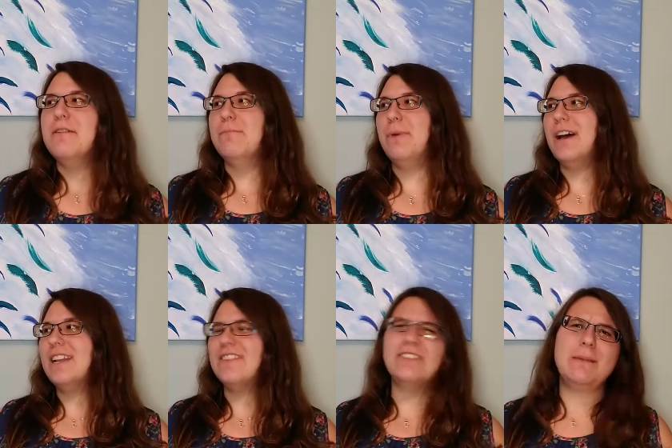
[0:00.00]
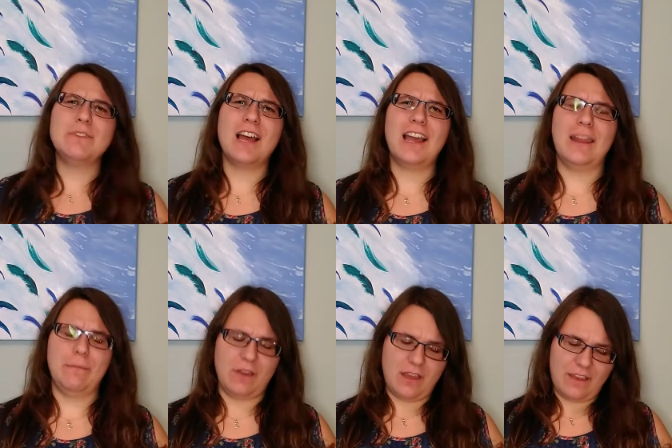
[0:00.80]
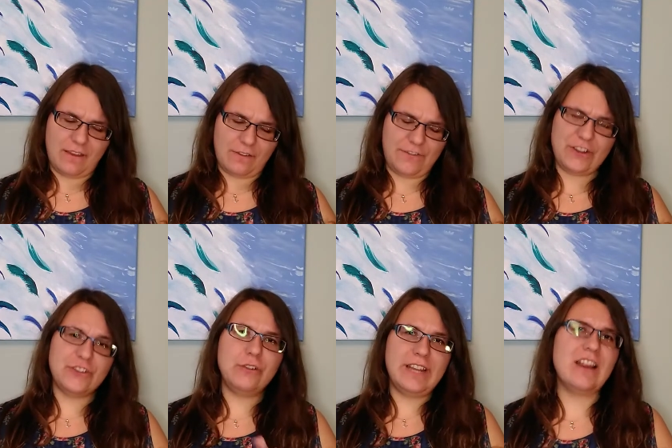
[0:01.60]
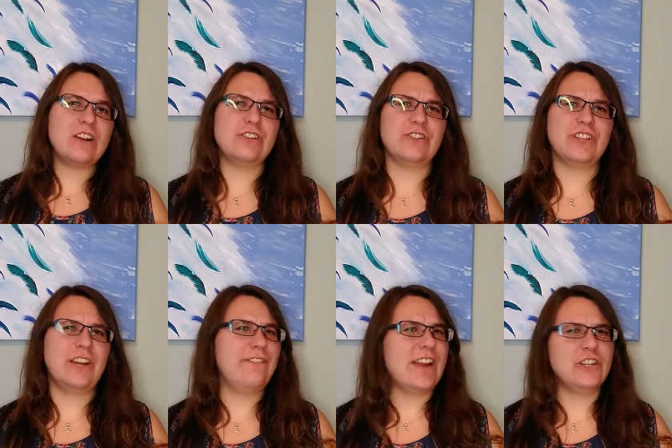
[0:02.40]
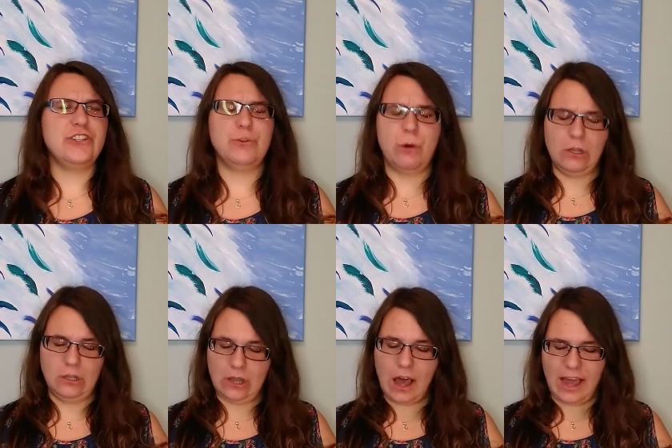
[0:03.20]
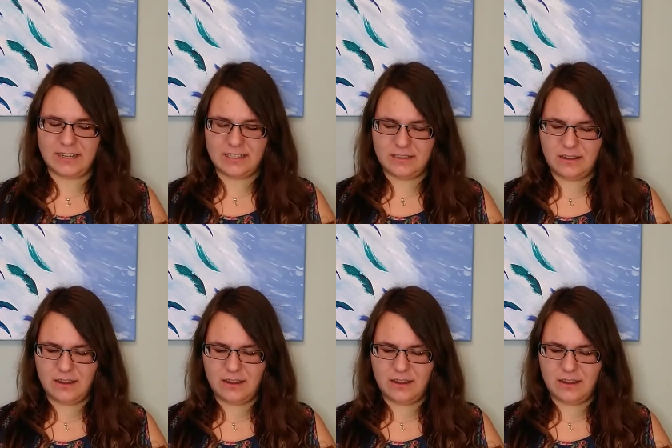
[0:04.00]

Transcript: But at the same time, fictional characters can affect you a lot.